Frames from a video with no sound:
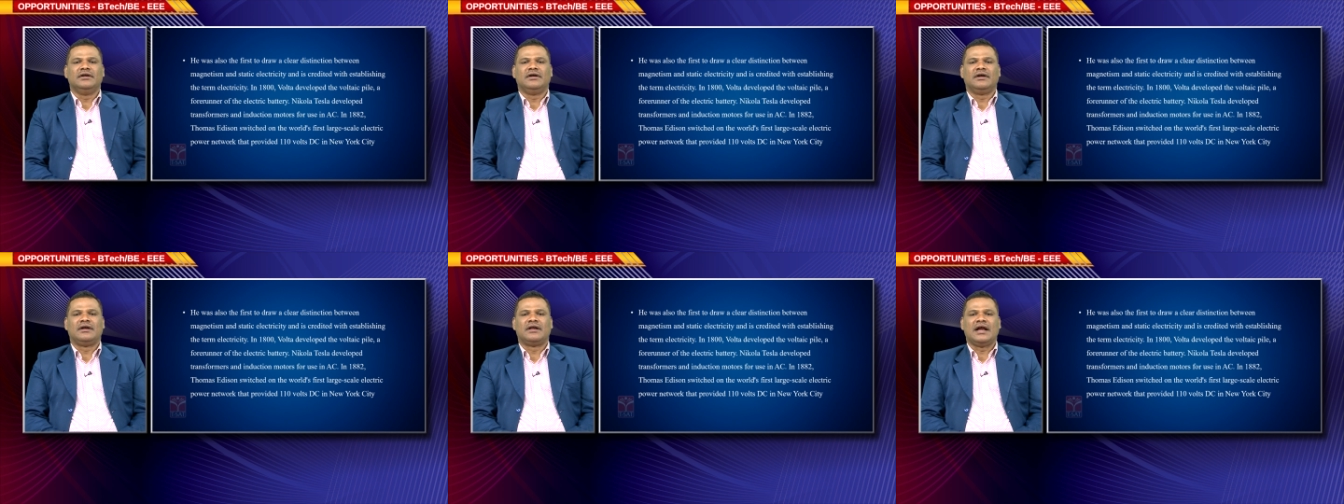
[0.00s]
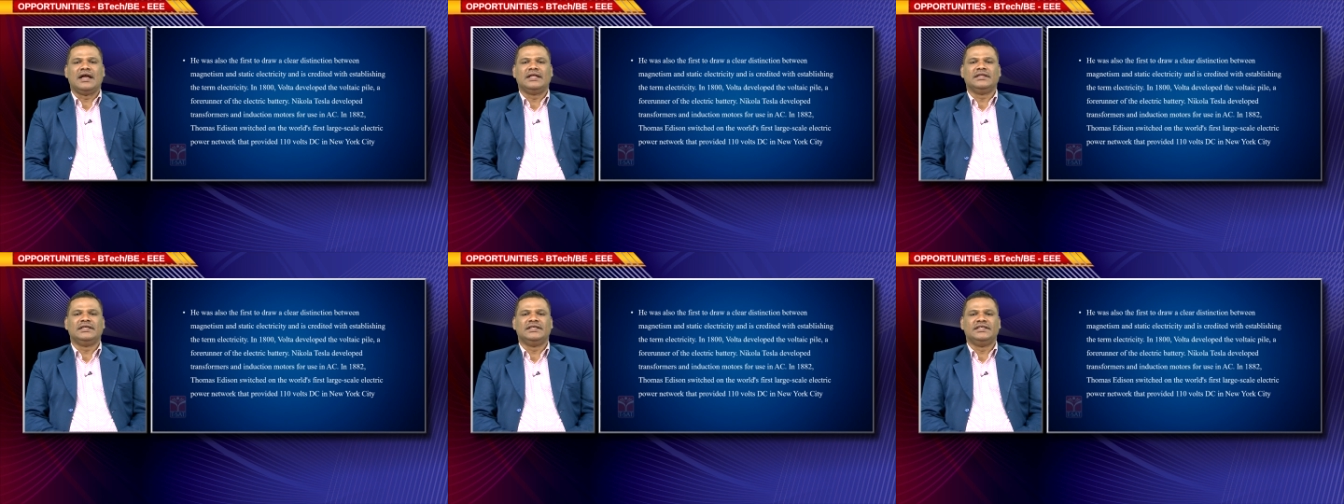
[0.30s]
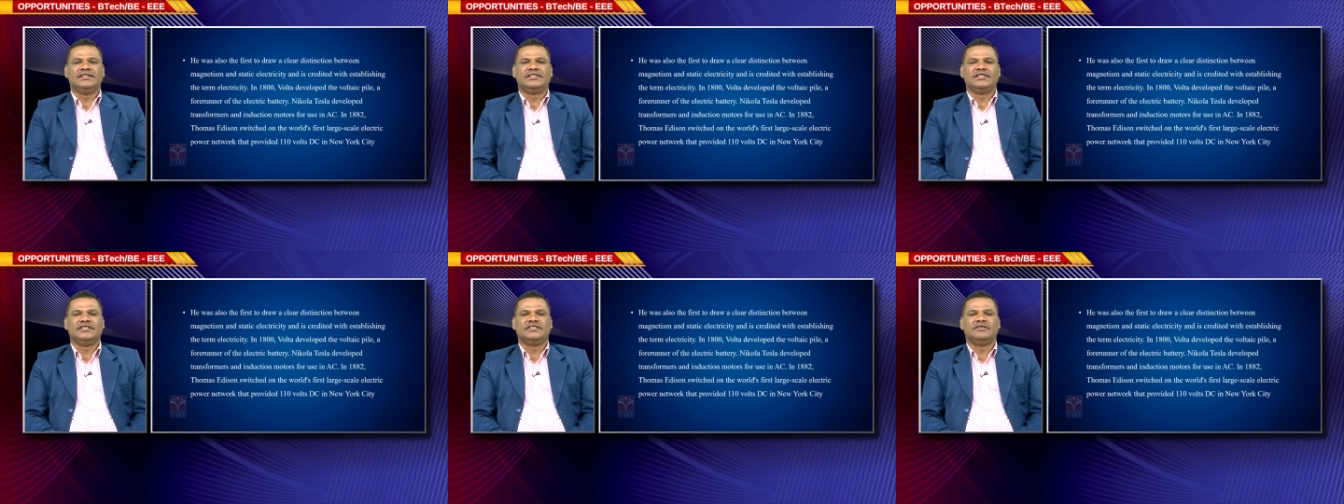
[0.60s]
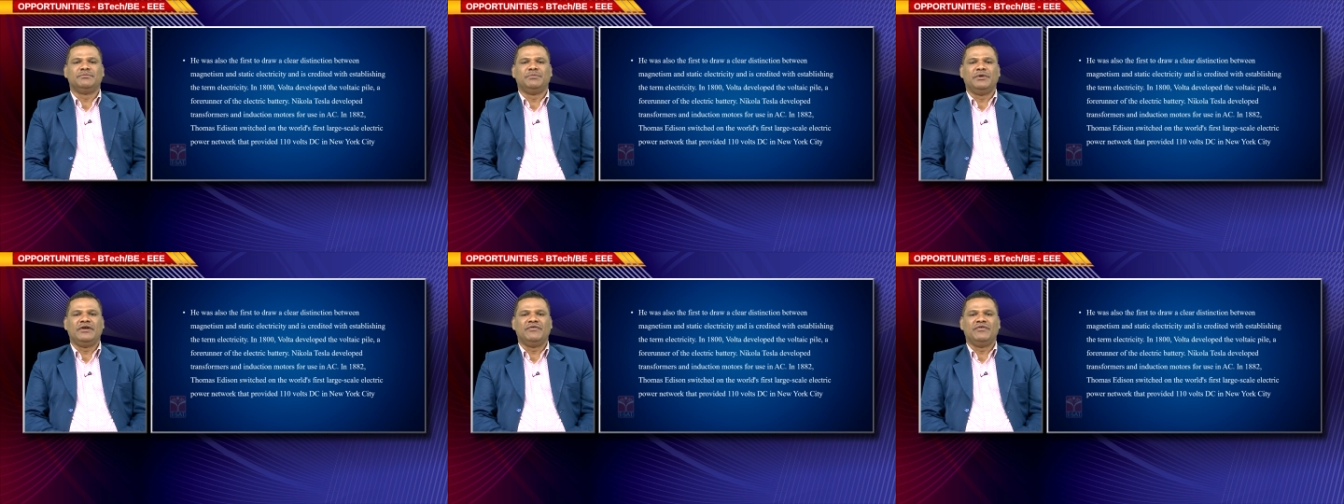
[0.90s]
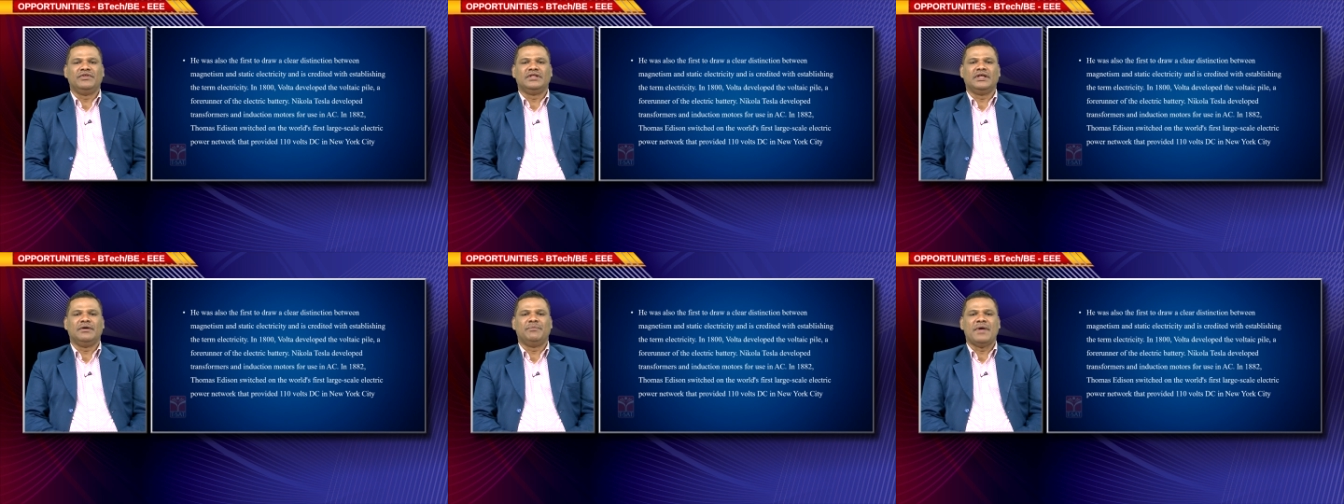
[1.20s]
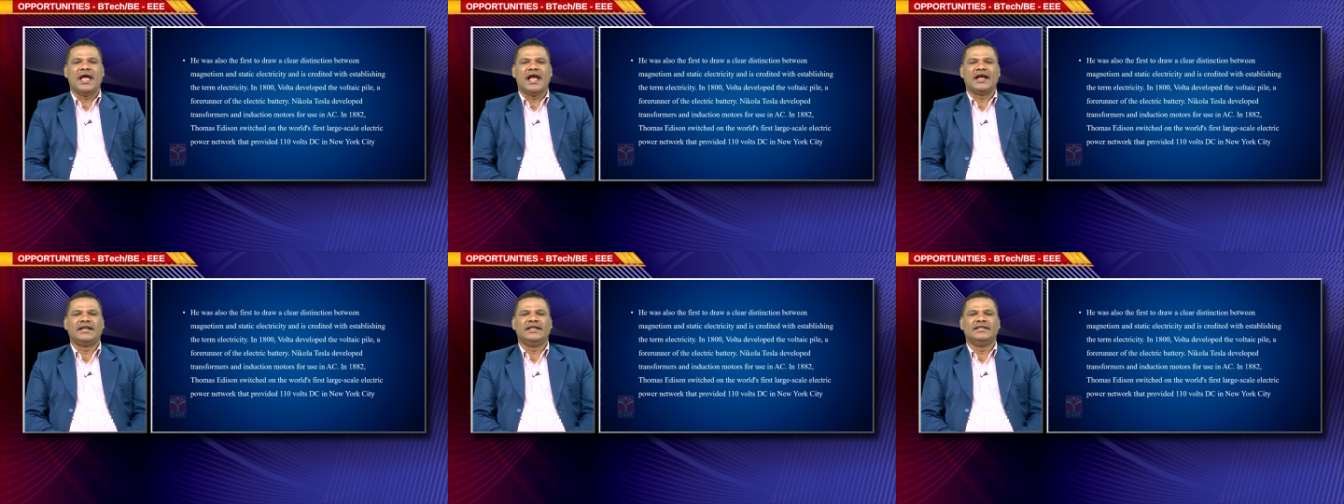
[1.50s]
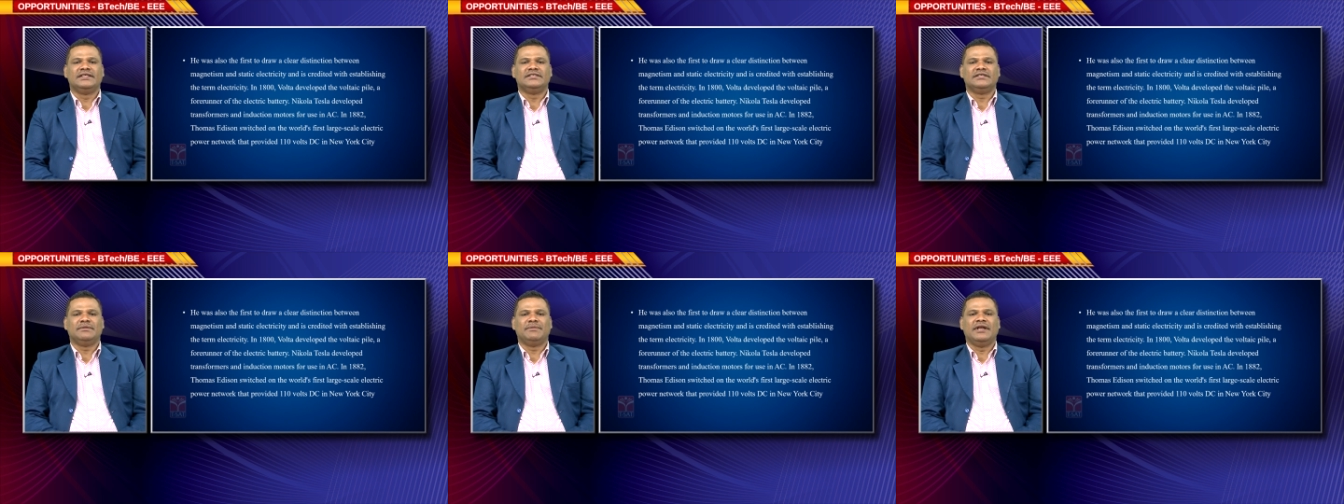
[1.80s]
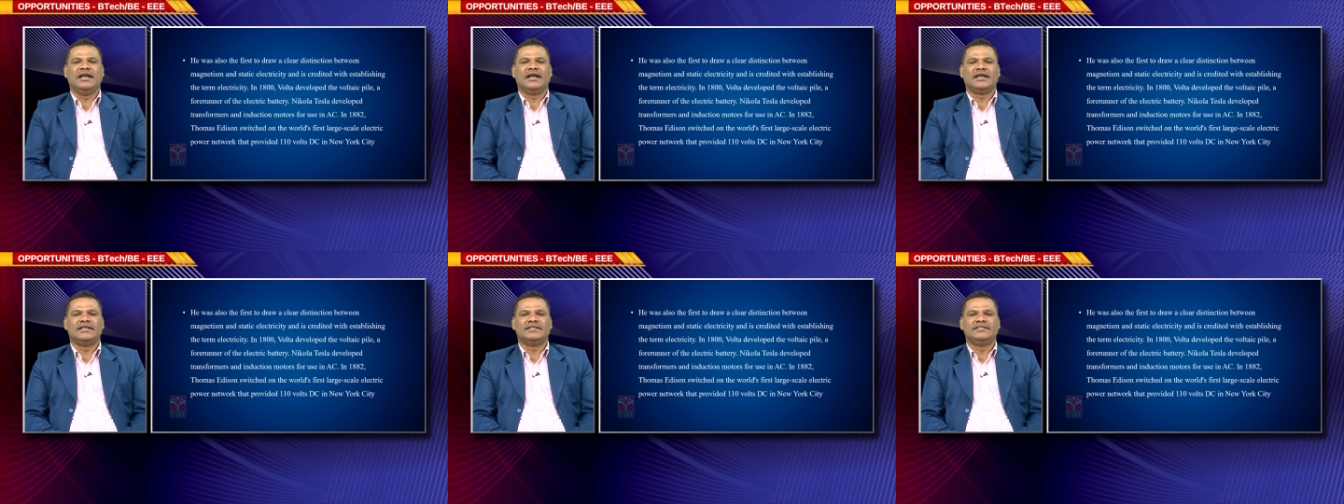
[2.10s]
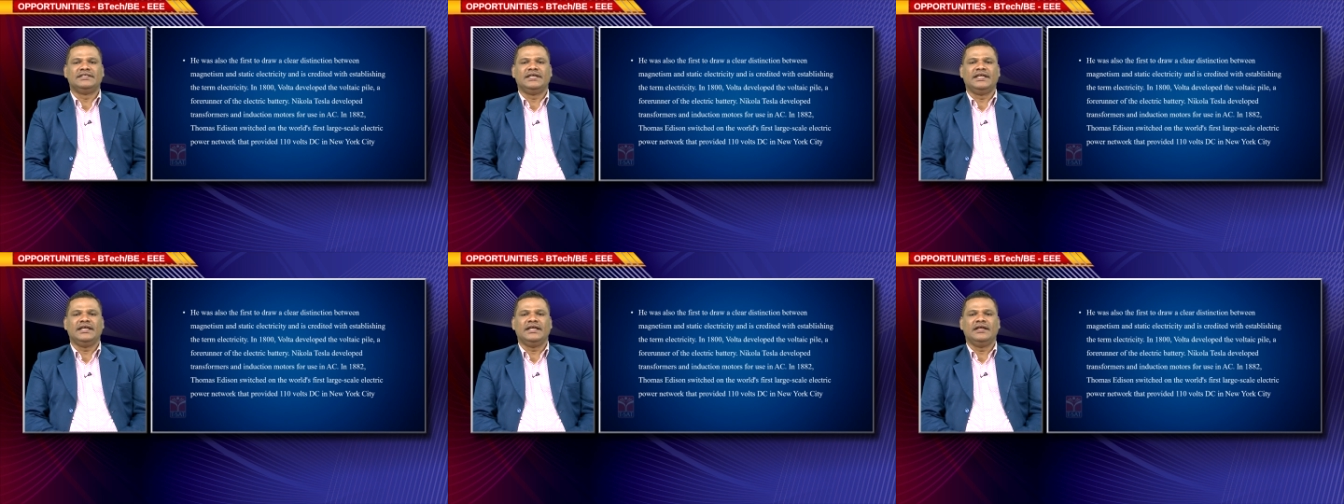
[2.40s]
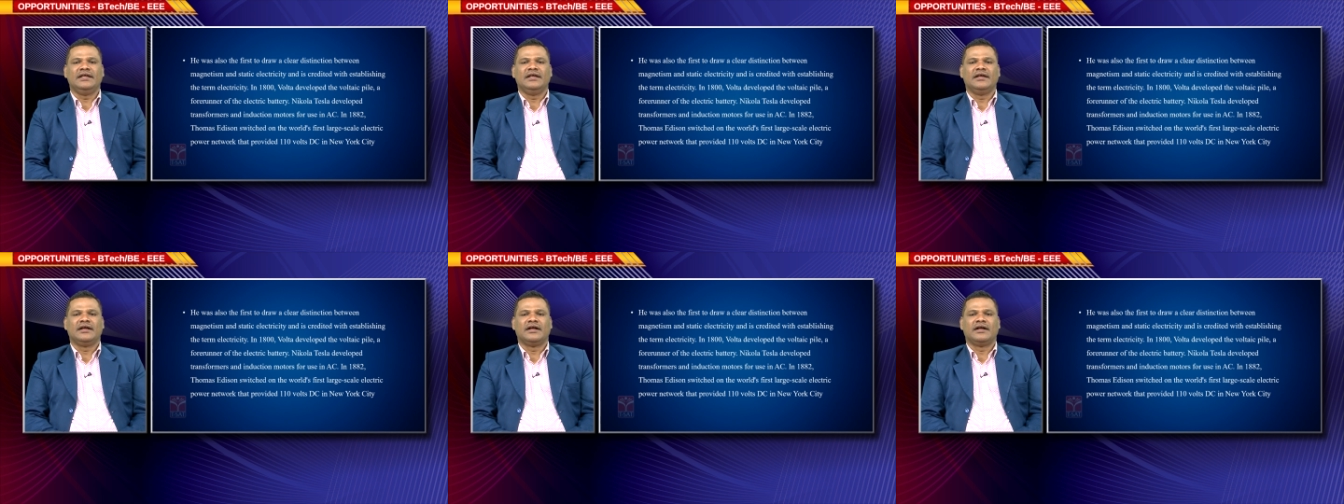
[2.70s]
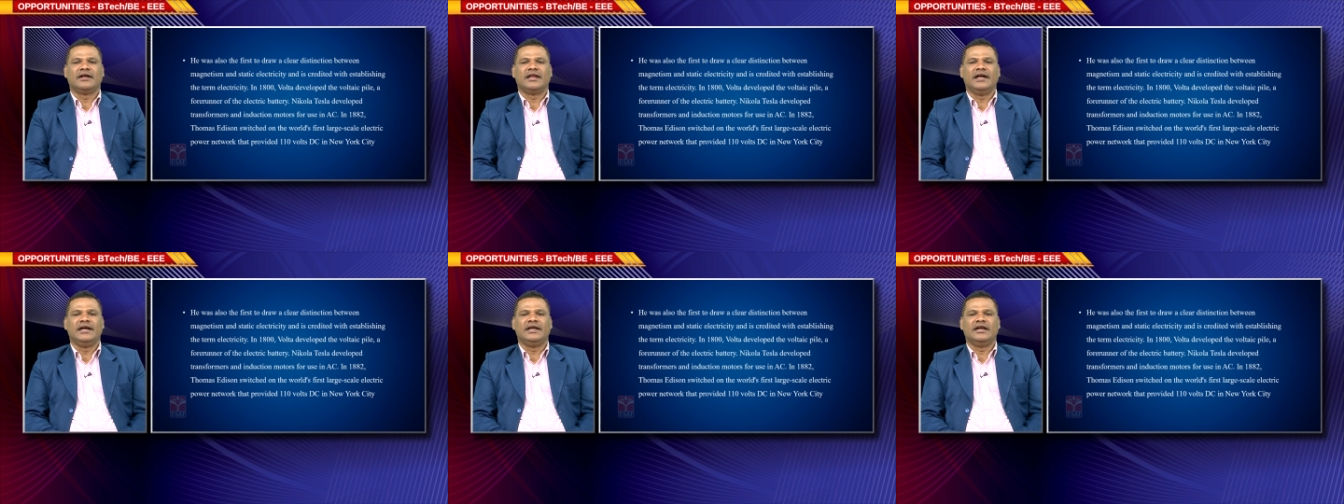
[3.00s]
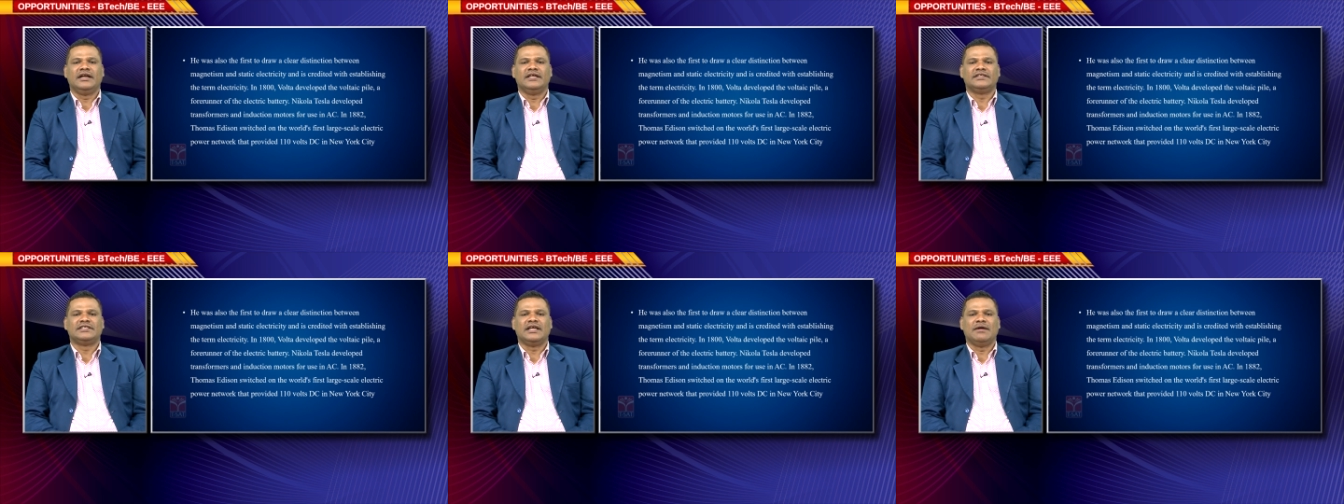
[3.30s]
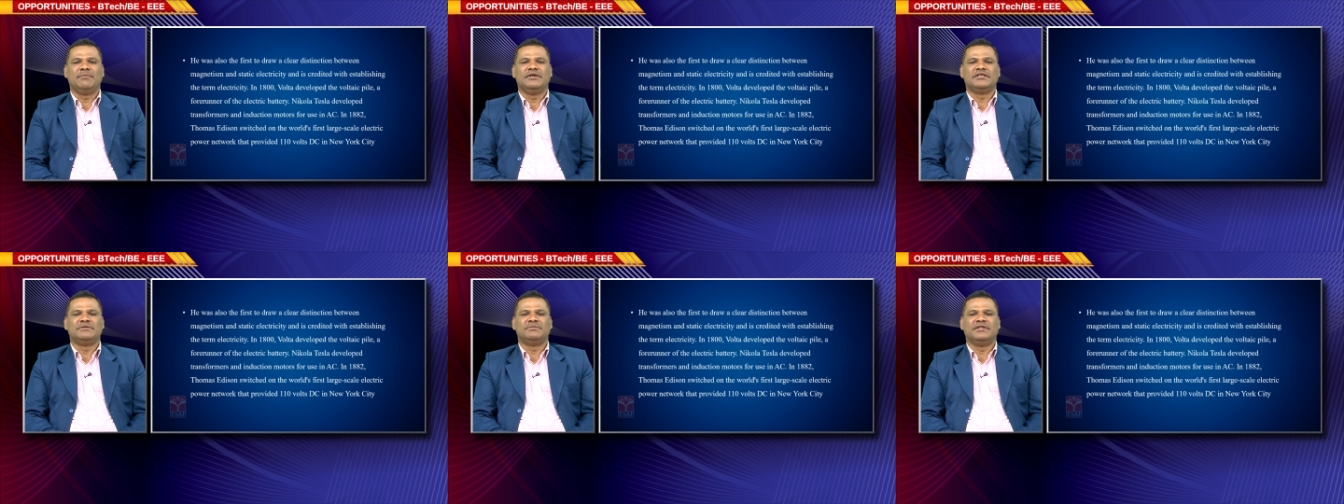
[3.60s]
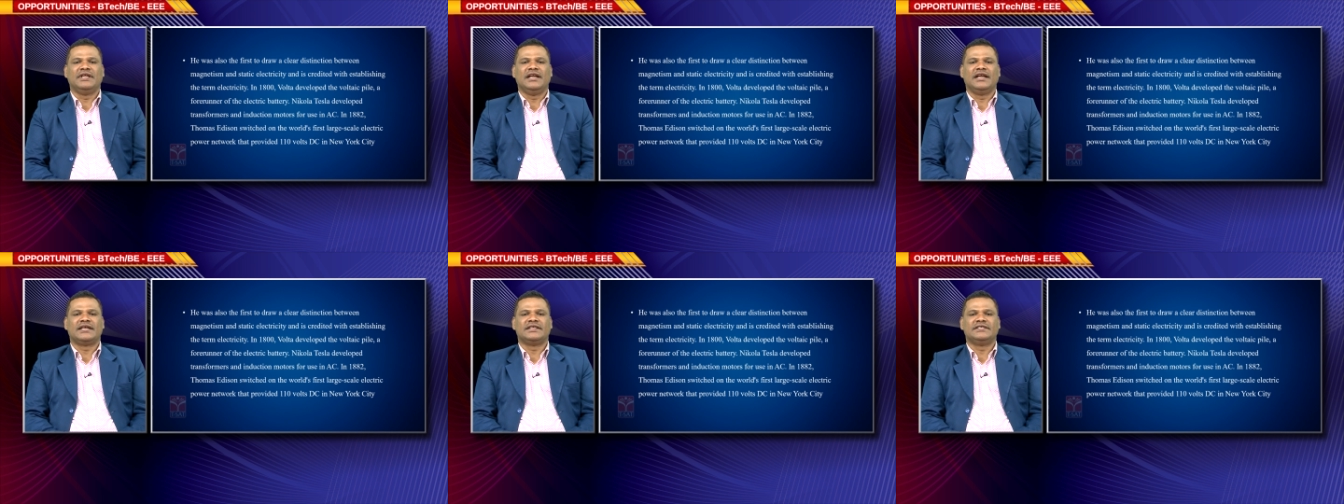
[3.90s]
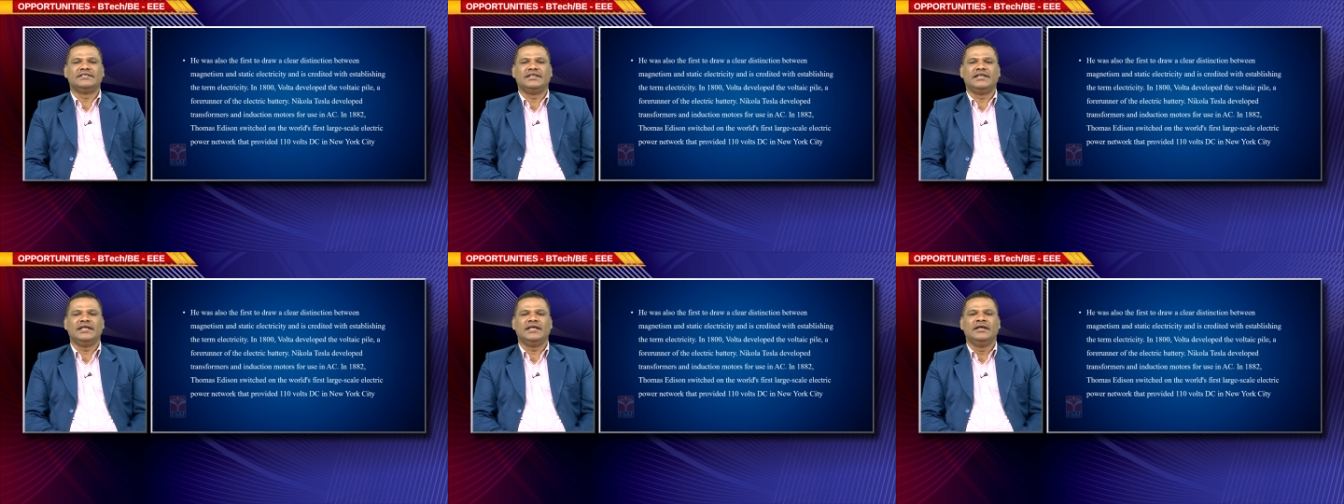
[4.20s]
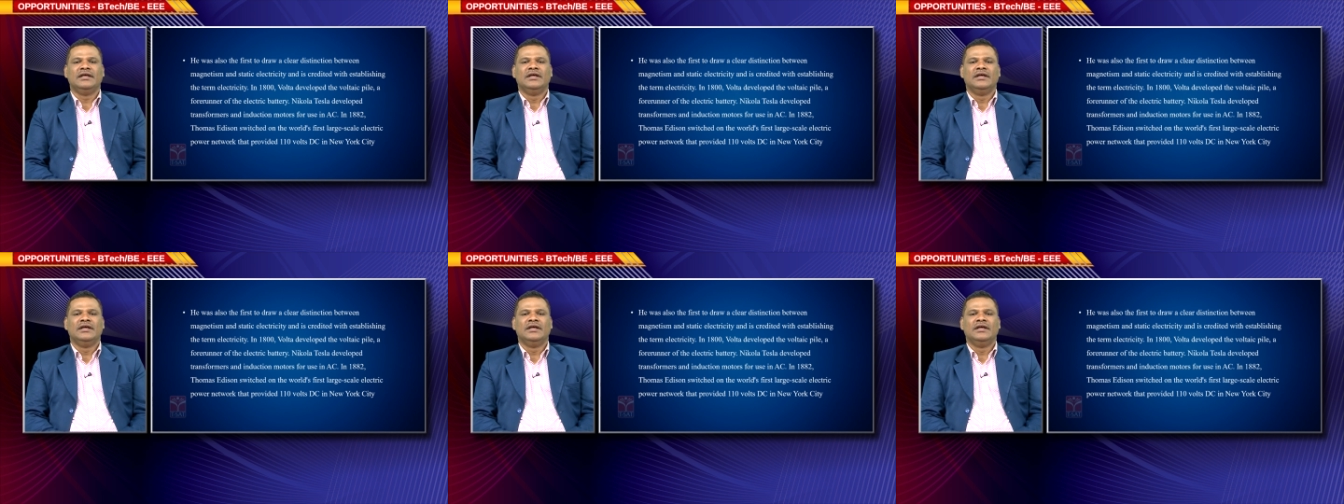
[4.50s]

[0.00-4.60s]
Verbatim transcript: drawn the distinction between the magnetism and electricity, created establishment electricity.